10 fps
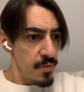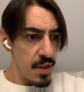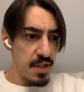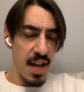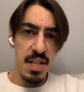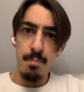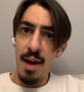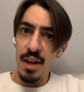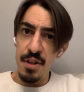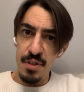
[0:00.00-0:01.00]
test
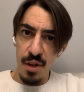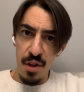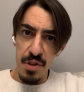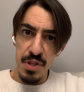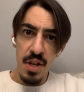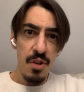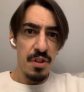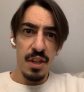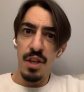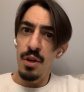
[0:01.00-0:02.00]
managers, the
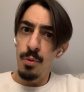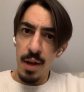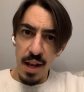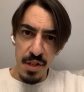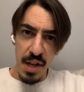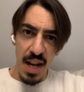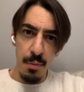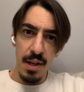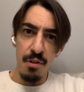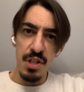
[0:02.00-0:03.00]
QEs, anyone
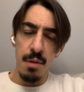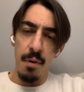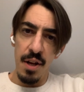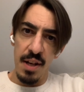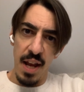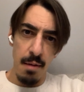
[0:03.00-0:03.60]
else you might need.